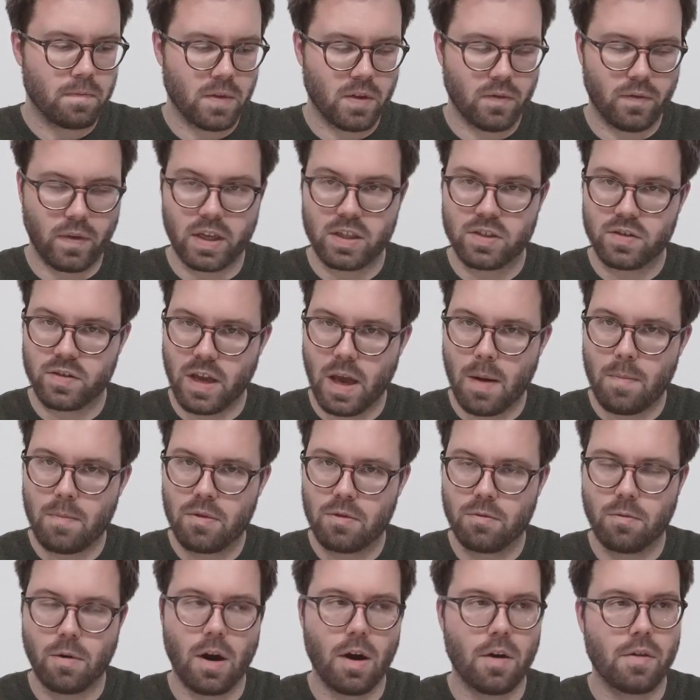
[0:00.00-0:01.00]
fixed
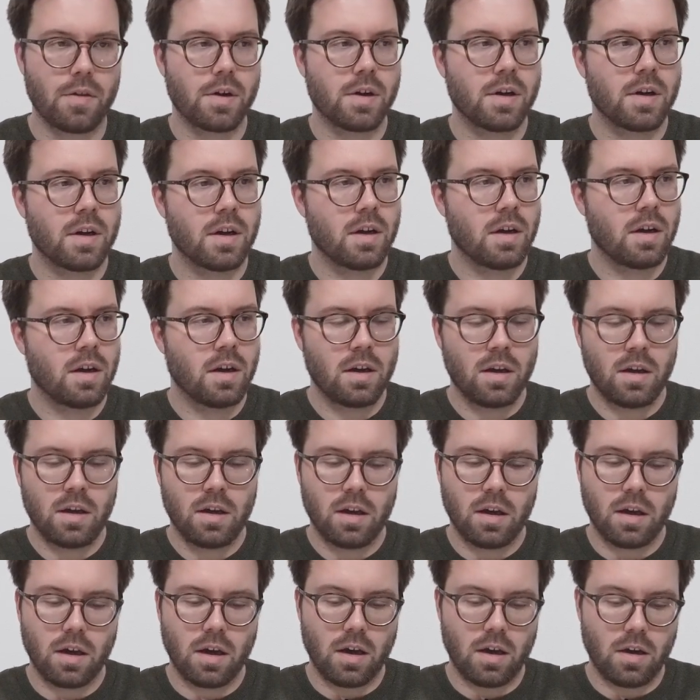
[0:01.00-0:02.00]
depth rather,
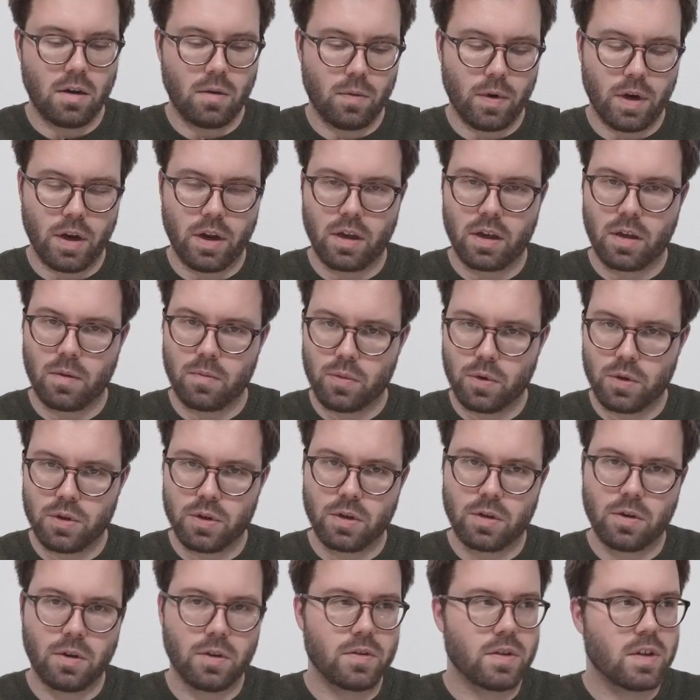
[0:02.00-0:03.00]
where you can put
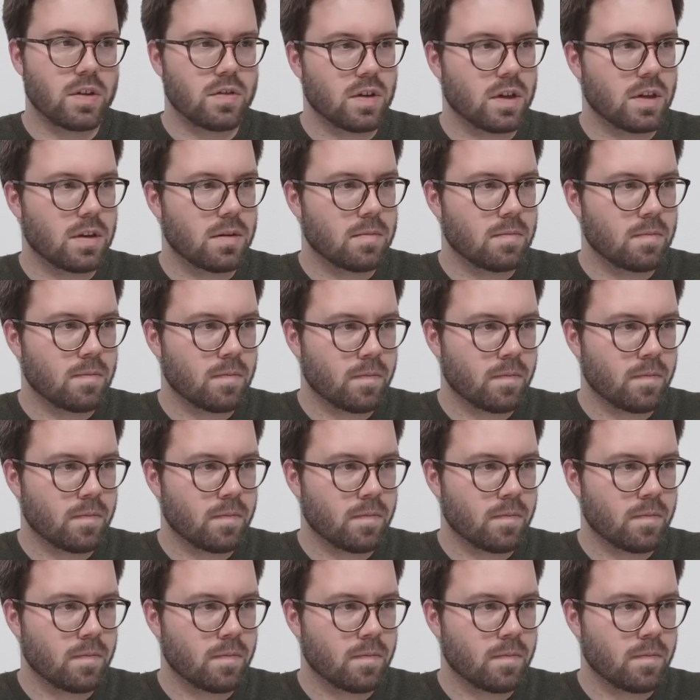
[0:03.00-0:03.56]
your content in.